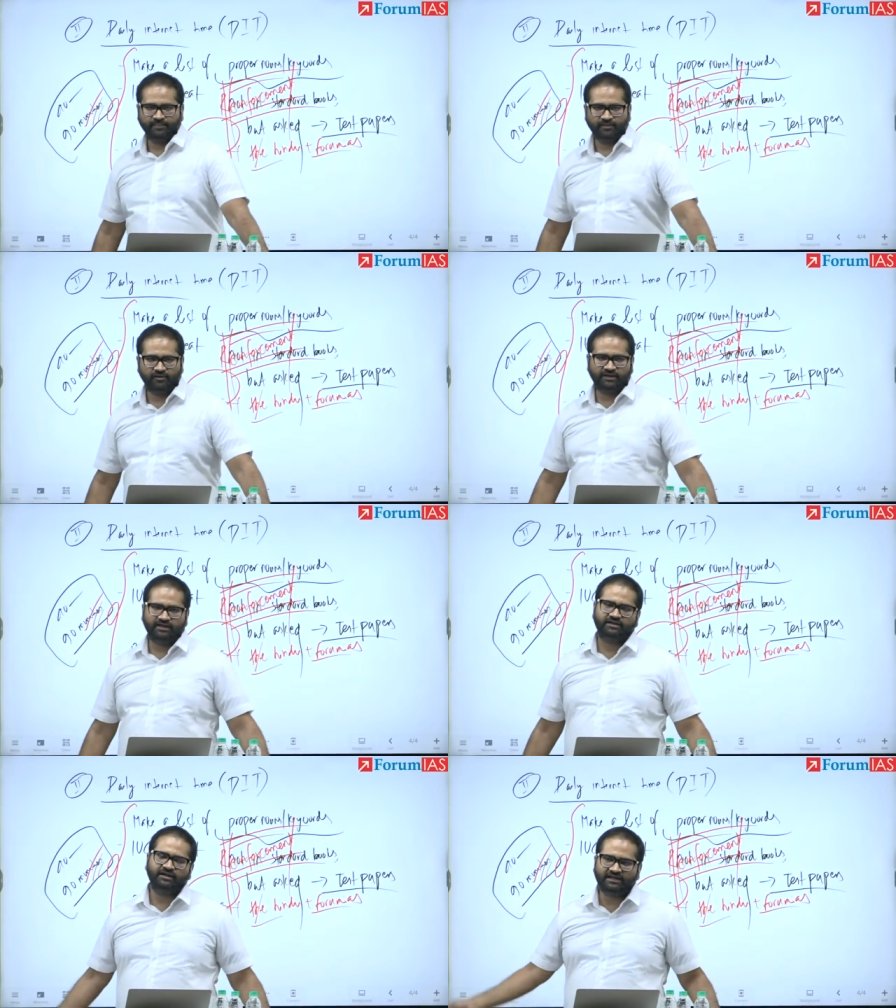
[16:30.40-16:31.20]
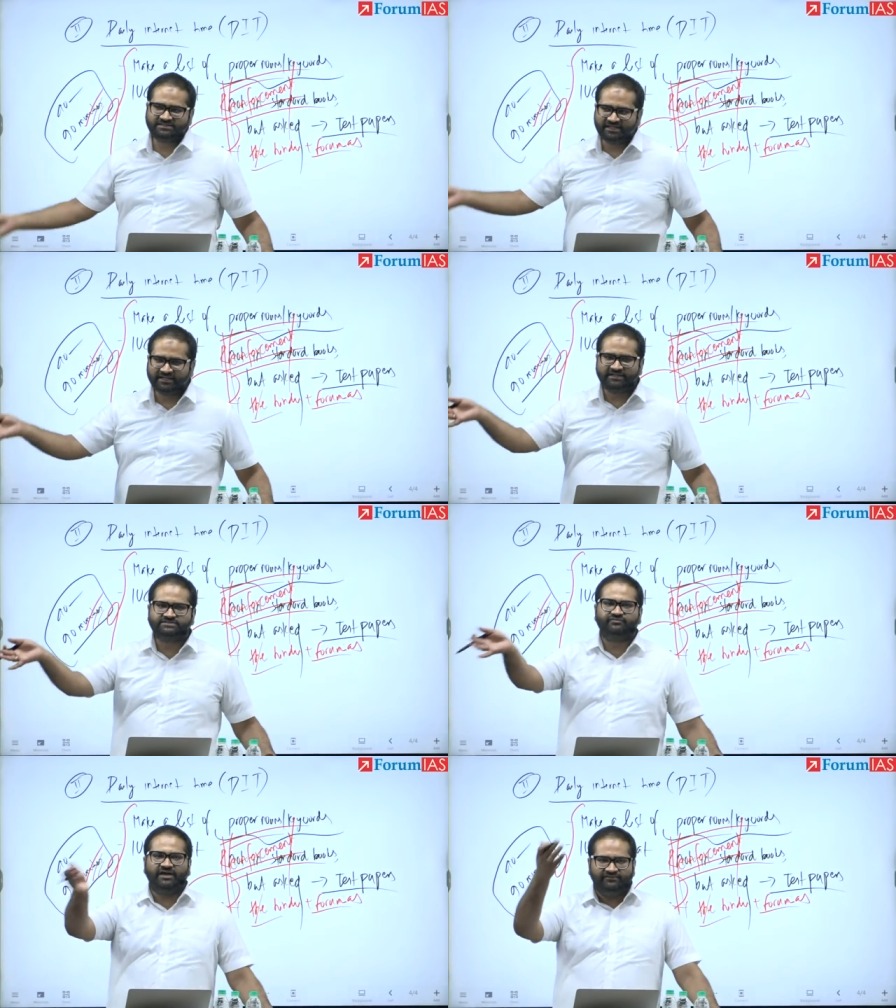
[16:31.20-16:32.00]
all right, let's say there is
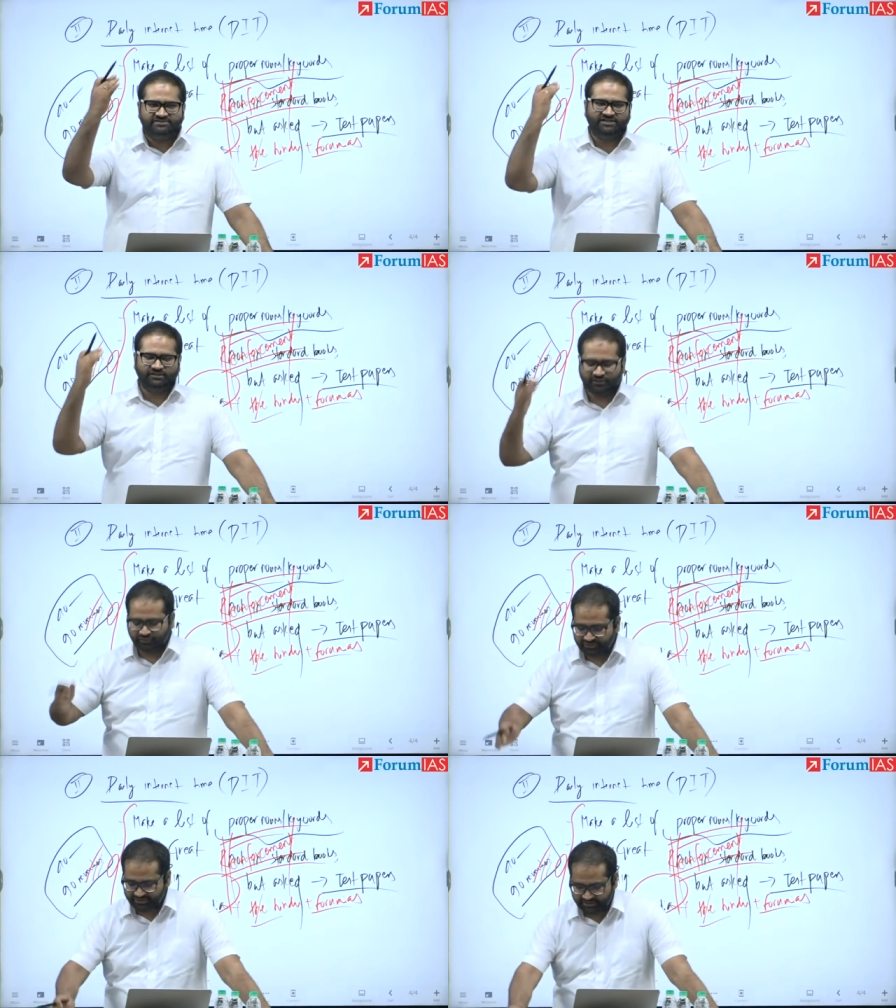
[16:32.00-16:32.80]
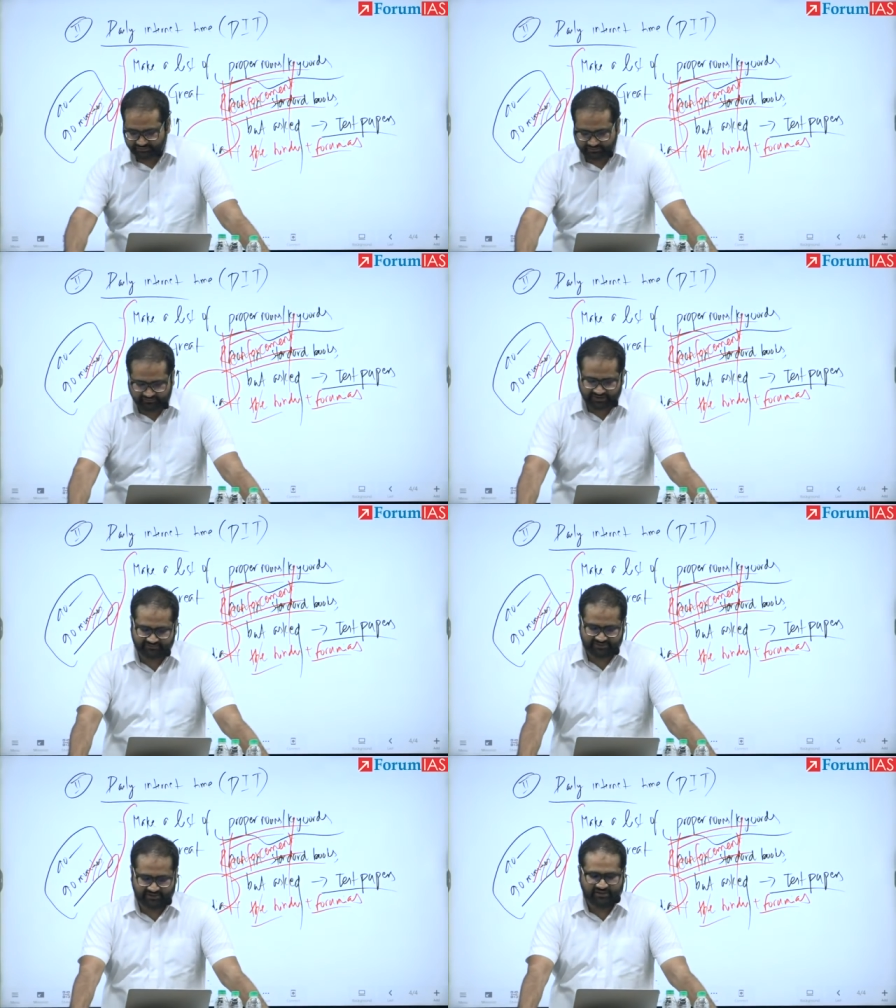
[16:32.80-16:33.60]
5G. The question is on
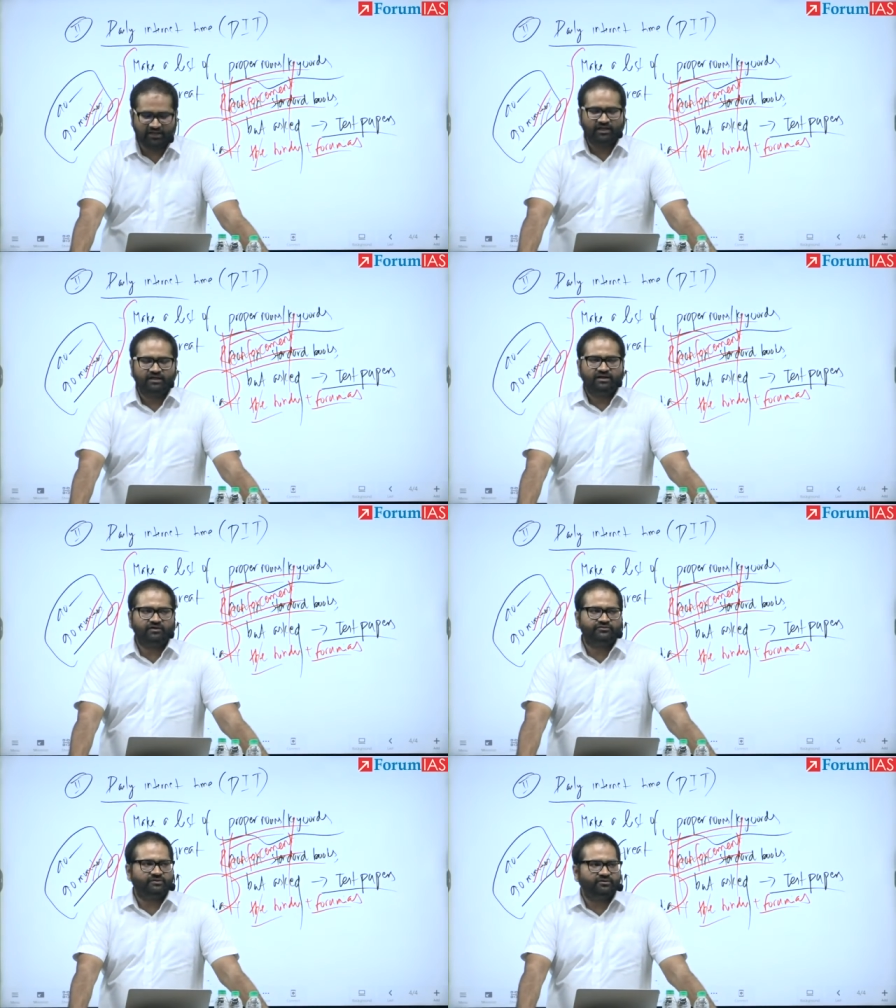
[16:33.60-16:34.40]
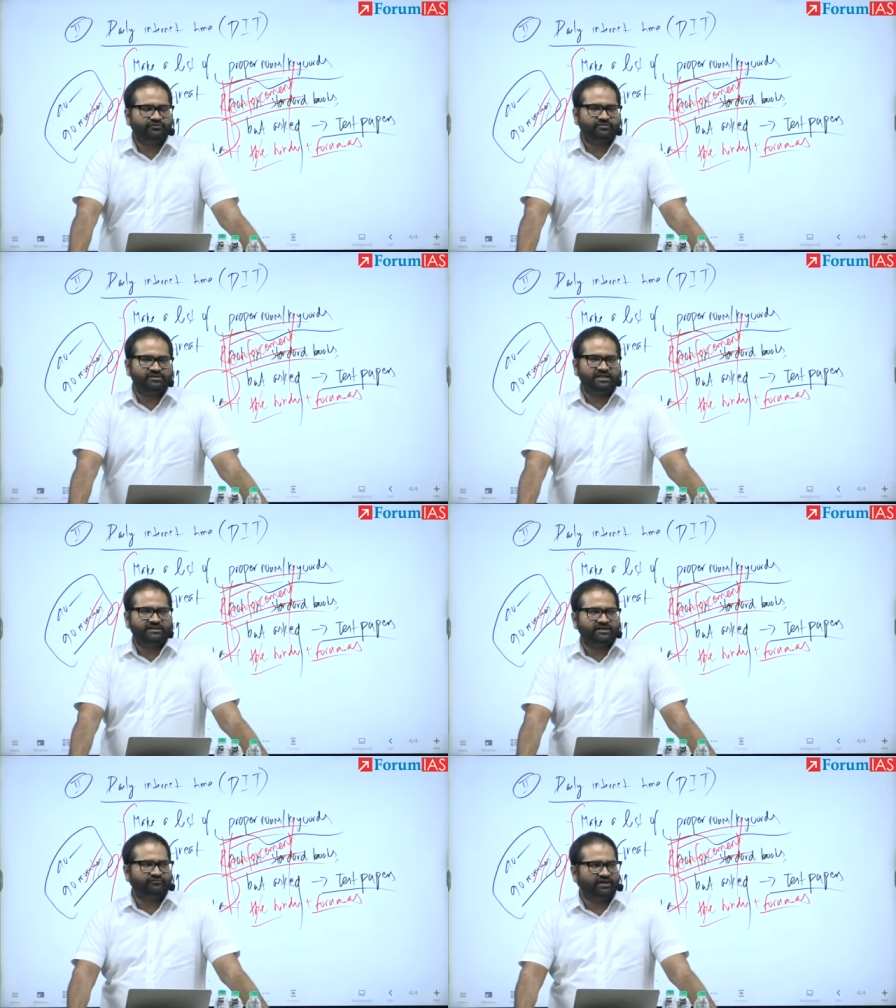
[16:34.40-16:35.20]
5G. Now, some of you may think
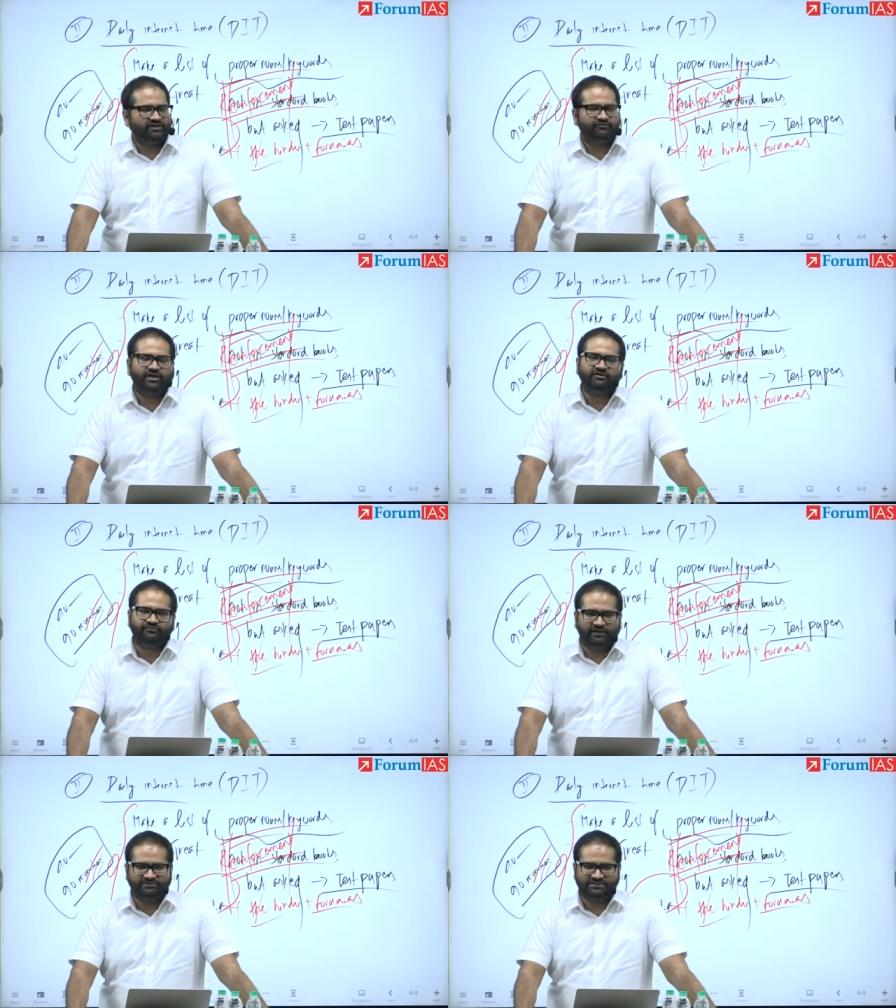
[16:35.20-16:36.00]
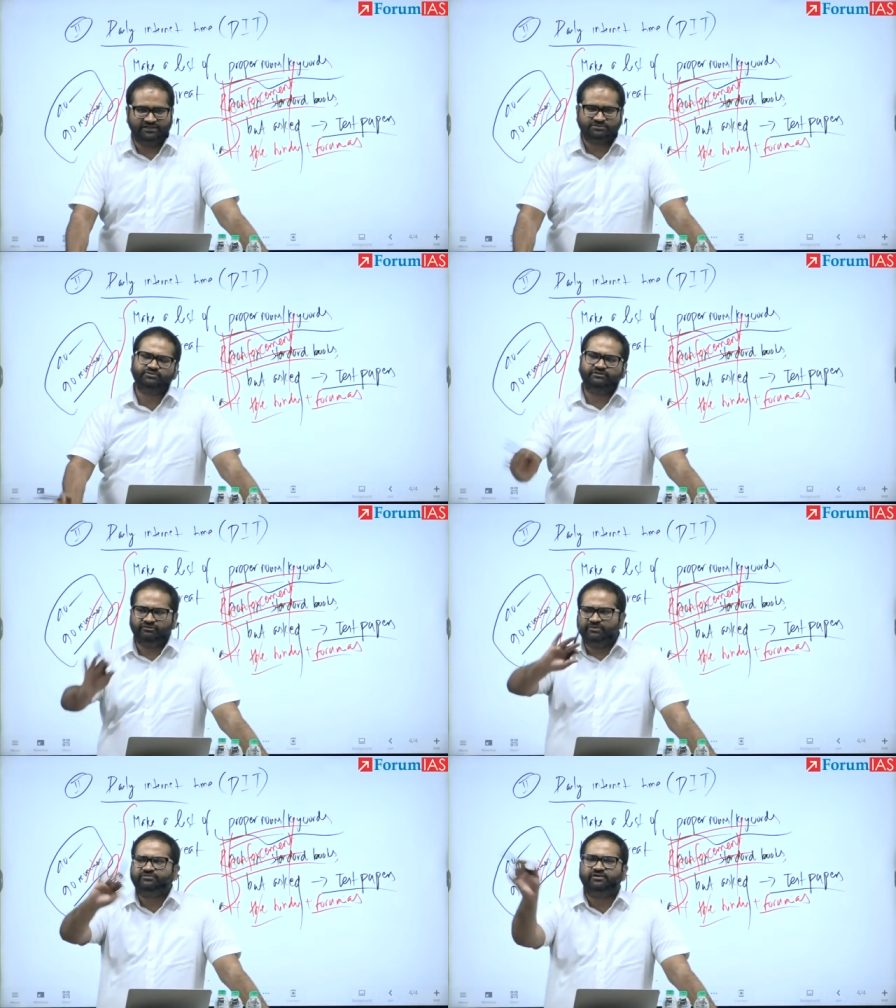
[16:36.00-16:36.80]
that why do we have 5G? So there will
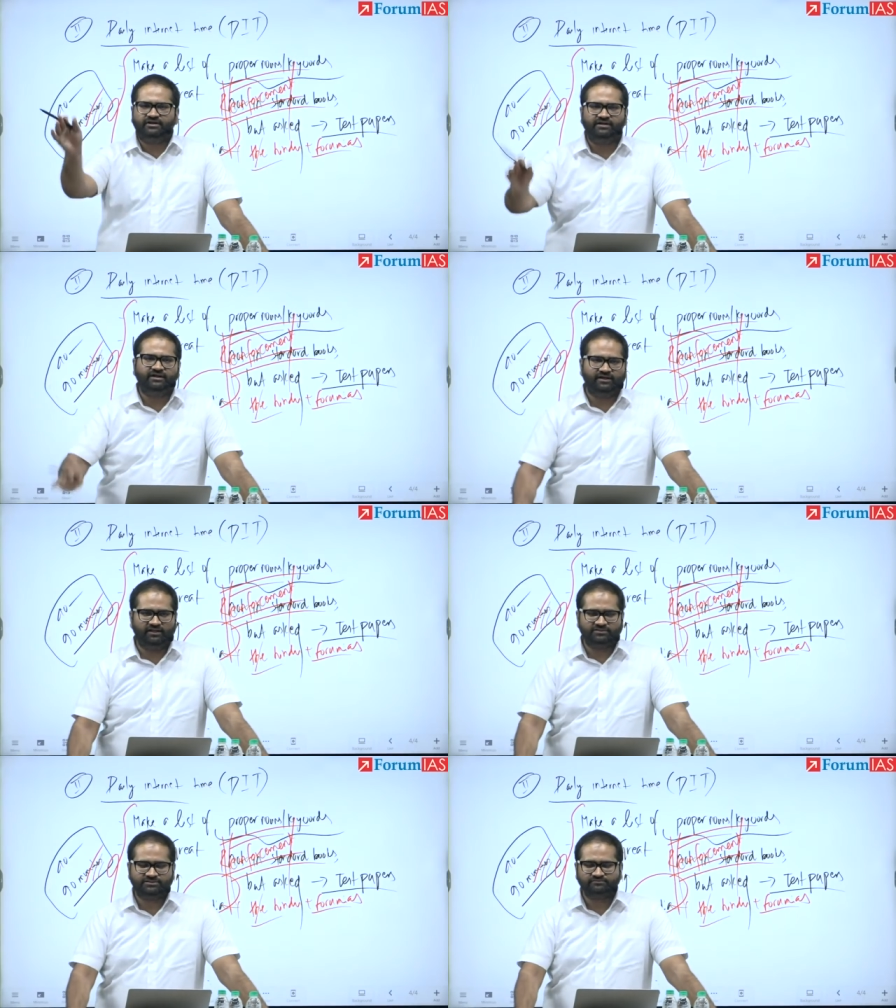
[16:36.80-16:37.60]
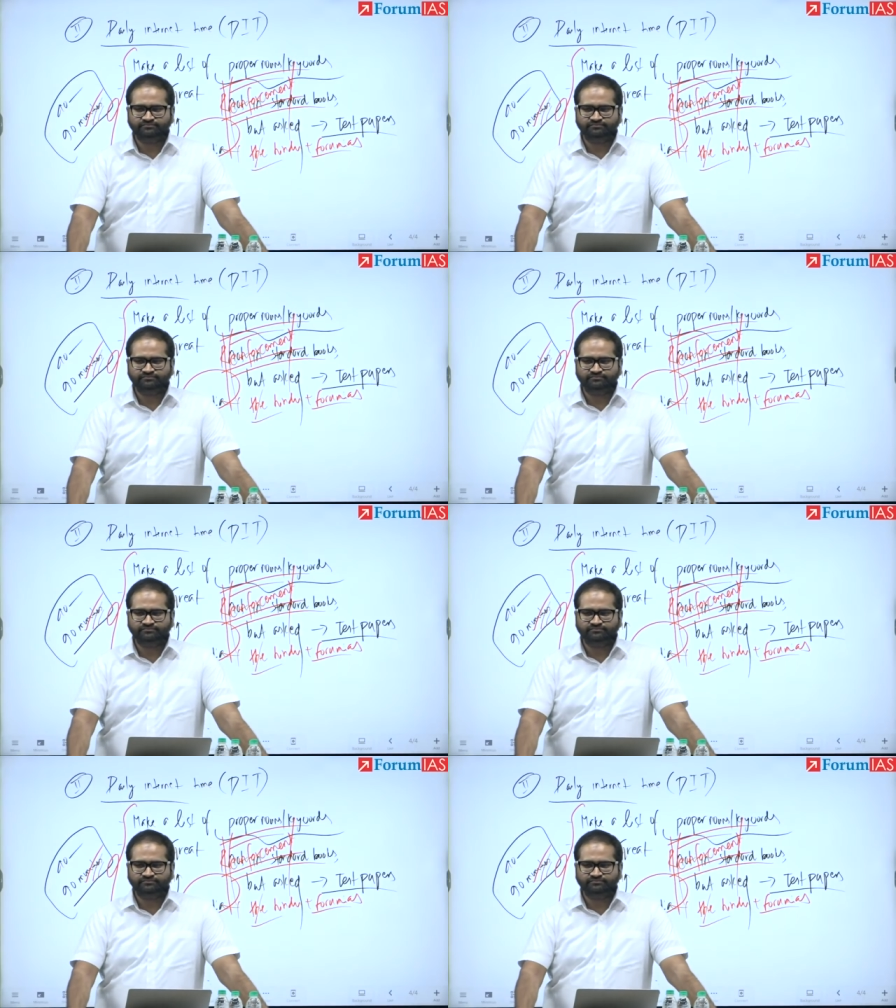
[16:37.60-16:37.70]
be certain details.